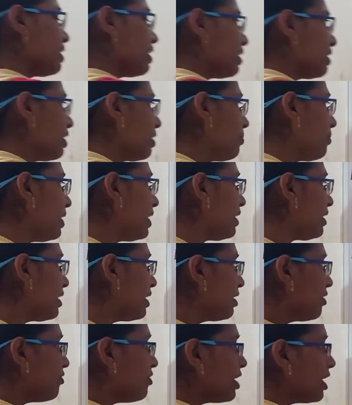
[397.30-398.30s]
is nothing but,
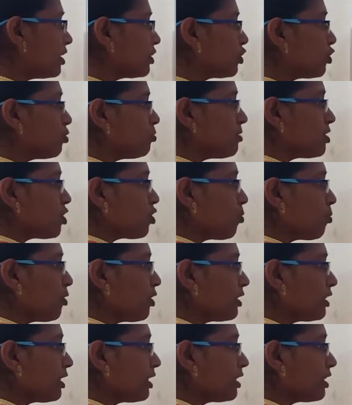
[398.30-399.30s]
we assume
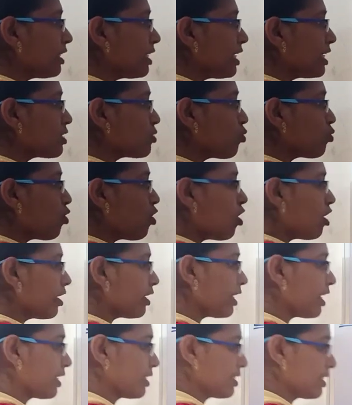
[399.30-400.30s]
0.33 as
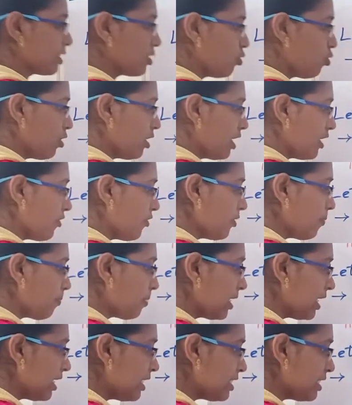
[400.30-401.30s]
what? X. So we can
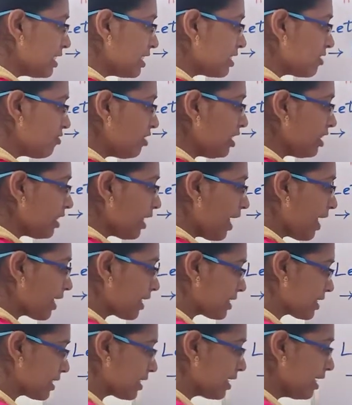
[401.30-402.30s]
replace this with
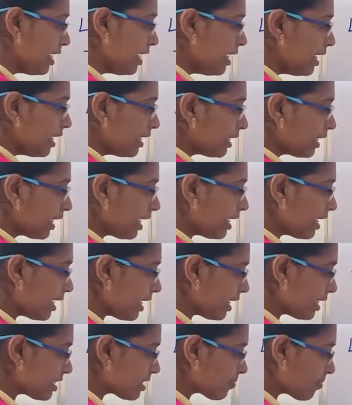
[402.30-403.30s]
x.
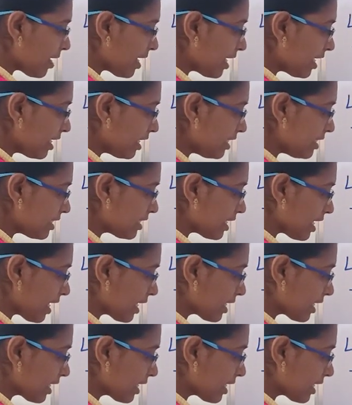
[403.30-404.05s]
10x minus